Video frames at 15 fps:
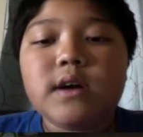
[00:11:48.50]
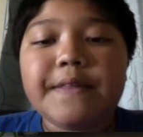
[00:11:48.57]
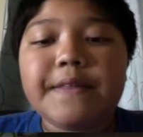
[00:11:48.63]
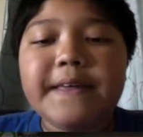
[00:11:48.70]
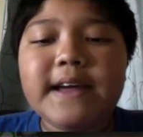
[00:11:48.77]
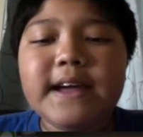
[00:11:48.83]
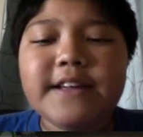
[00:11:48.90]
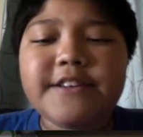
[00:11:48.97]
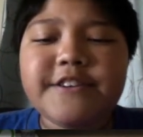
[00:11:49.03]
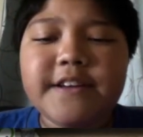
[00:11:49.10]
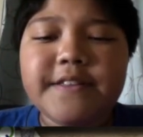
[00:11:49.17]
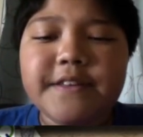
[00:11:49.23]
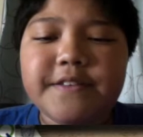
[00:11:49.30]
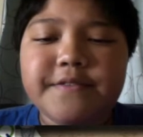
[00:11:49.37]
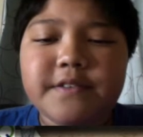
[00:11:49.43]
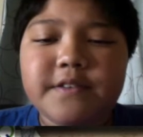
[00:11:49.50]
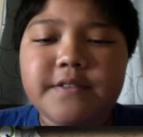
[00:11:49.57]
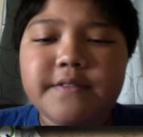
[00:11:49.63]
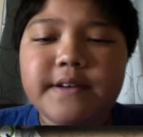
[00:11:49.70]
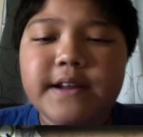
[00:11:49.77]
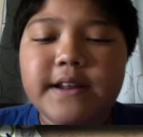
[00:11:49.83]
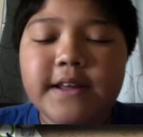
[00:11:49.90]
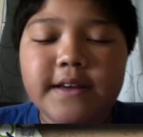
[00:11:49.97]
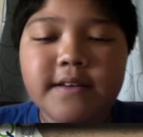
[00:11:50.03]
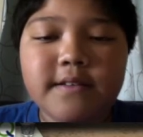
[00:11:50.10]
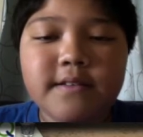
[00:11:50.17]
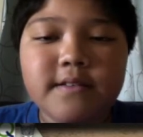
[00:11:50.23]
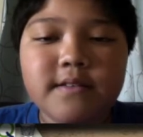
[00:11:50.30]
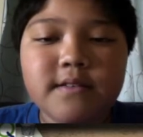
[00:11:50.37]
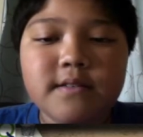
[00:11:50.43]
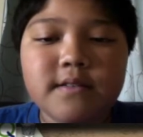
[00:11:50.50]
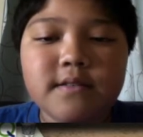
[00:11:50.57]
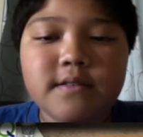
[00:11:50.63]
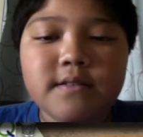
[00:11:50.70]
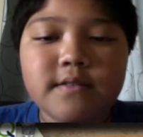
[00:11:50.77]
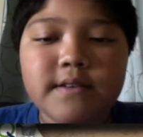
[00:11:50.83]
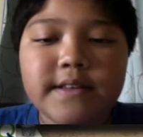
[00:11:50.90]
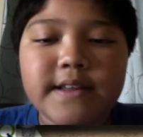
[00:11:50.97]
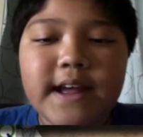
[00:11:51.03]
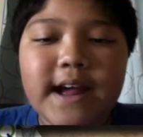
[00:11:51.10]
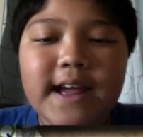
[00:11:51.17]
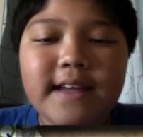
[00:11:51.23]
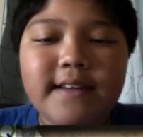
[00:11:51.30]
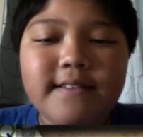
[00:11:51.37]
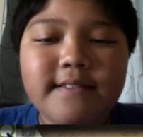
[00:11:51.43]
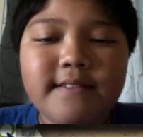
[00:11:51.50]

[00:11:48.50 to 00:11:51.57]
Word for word: think I tried this one already. Did I?